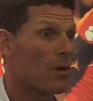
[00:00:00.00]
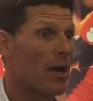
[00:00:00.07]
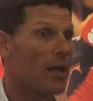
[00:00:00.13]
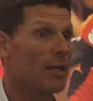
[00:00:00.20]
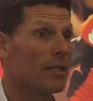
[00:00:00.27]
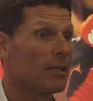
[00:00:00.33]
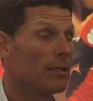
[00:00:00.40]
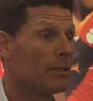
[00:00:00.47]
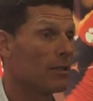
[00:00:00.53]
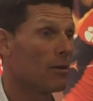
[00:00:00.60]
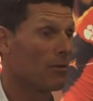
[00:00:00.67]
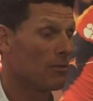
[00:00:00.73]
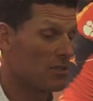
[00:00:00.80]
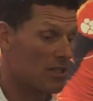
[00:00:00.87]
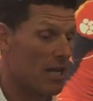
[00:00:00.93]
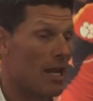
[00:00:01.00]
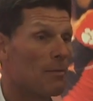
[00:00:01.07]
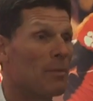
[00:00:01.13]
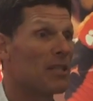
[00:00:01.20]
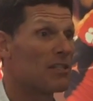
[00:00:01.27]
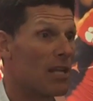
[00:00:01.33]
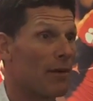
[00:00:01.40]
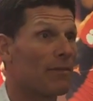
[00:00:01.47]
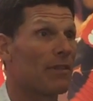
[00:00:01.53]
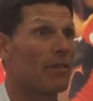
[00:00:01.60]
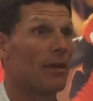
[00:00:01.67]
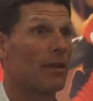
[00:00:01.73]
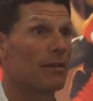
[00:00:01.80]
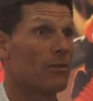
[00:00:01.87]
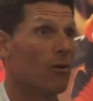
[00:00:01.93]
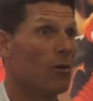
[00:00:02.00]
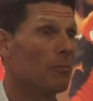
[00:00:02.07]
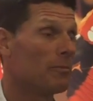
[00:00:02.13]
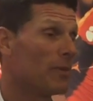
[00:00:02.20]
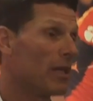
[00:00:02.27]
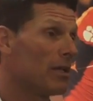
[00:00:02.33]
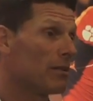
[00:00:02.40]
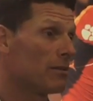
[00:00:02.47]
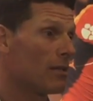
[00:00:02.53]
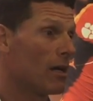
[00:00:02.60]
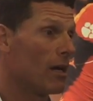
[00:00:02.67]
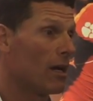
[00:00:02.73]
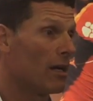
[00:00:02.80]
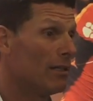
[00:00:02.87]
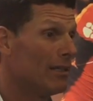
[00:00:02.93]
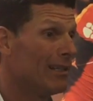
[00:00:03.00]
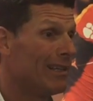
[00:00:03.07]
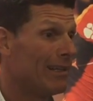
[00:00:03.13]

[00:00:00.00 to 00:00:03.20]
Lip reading: right, you know, this game means everything to them.